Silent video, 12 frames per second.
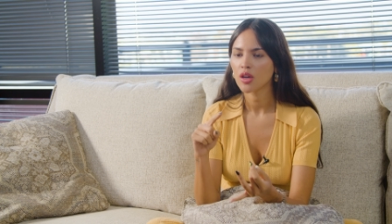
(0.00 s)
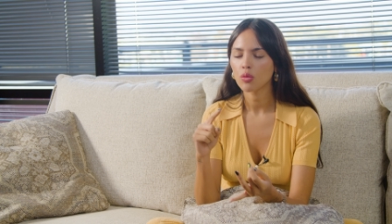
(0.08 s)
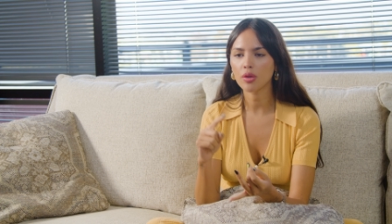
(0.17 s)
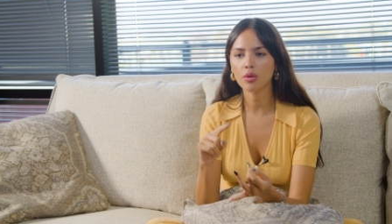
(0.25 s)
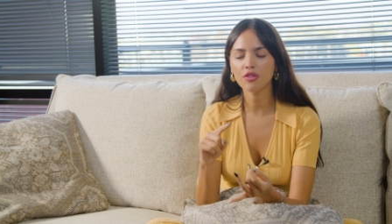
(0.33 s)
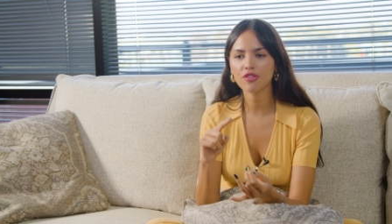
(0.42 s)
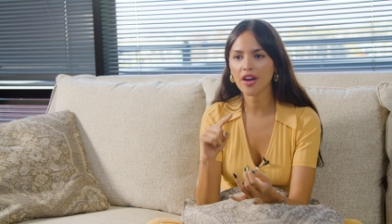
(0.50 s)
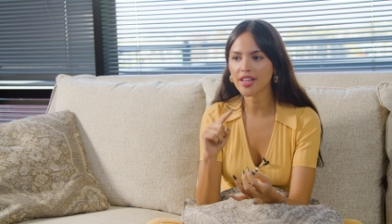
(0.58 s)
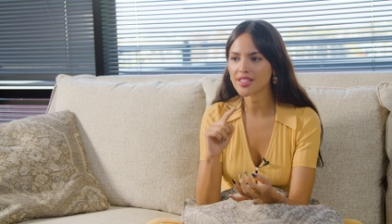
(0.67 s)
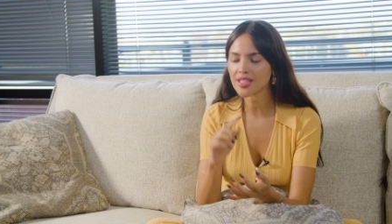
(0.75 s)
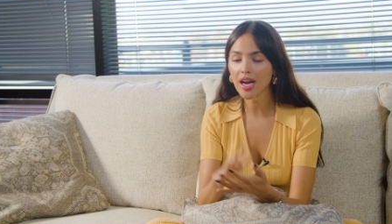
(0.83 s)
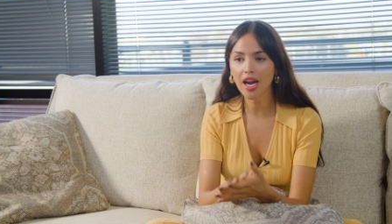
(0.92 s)
We would
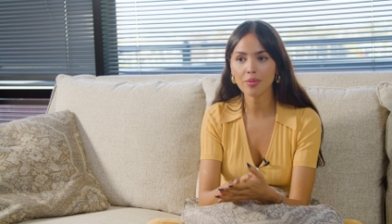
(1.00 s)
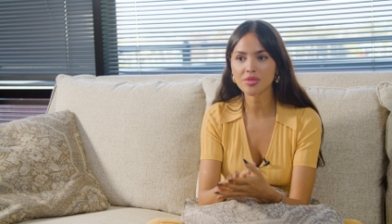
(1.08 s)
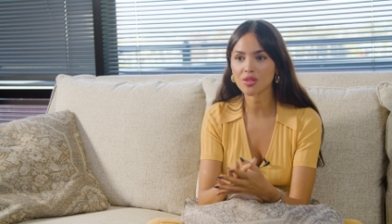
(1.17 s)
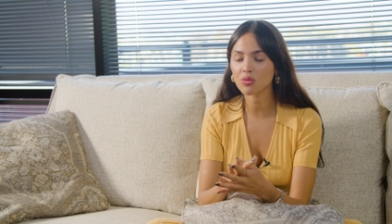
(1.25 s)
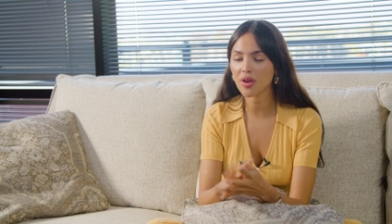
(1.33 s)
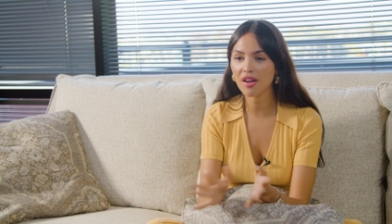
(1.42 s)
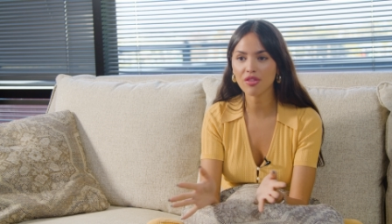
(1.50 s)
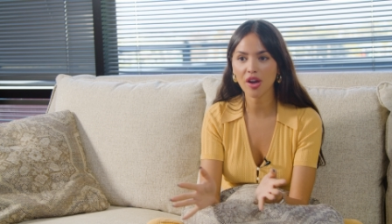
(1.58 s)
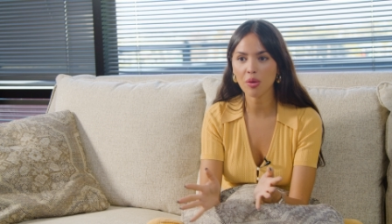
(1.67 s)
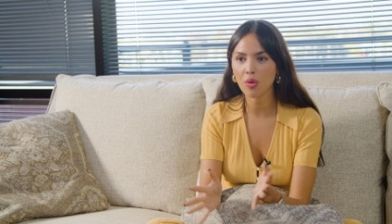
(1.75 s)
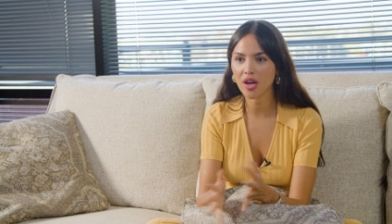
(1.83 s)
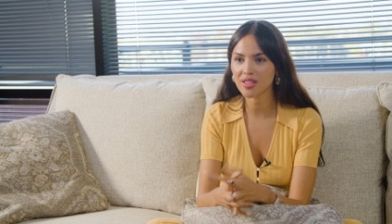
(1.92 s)
find times and wherever
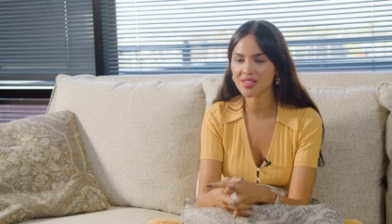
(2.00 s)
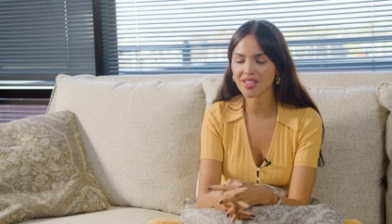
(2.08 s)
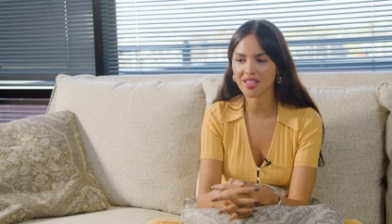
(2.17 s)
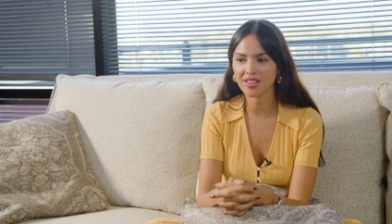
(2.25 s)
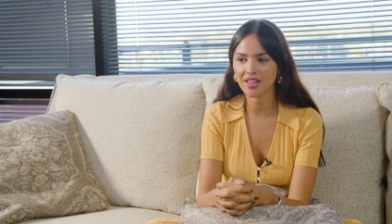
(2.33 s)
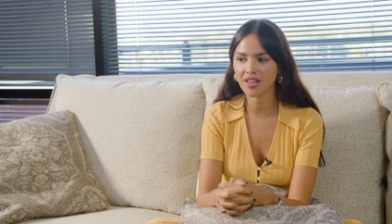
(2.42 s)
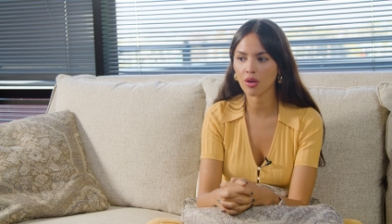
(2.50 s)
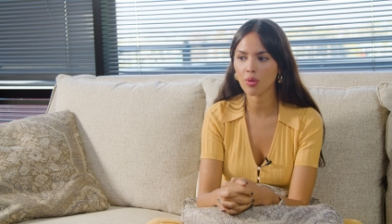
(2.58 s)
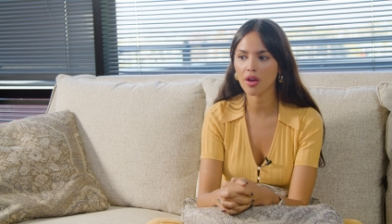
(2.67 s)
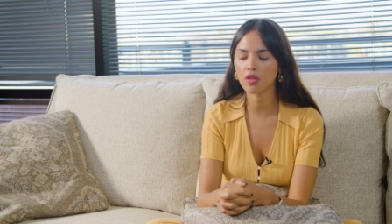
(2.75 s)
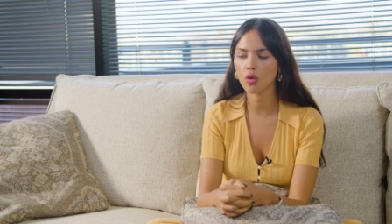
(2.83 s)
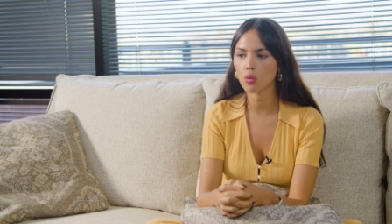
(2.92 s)
I was in
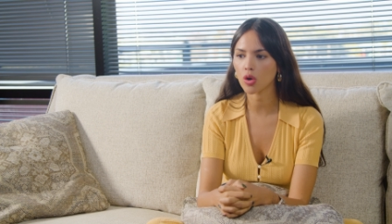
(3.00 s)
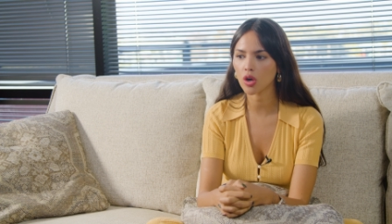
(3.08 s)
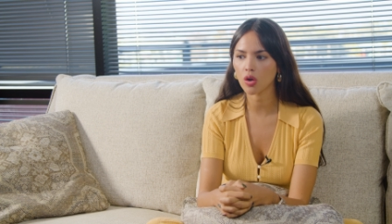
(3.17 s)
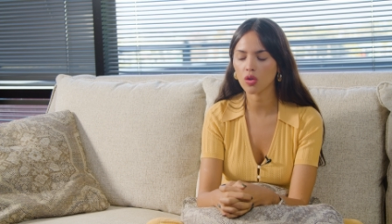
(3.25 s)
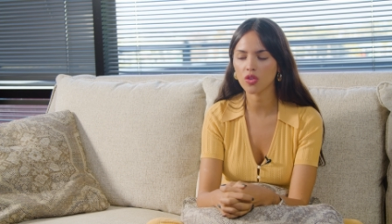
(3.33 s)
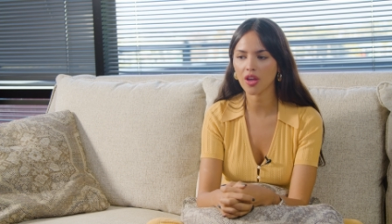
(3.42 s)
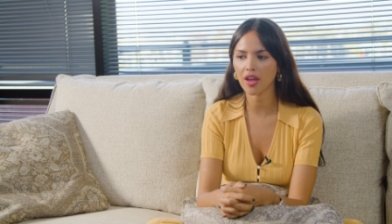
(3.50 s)
around the world